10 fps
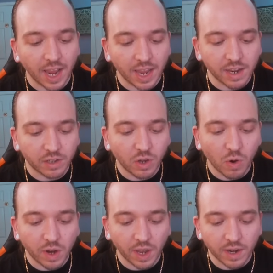and
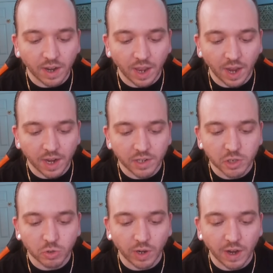go get a
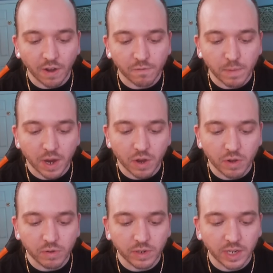string of my
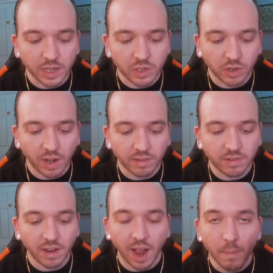own interest,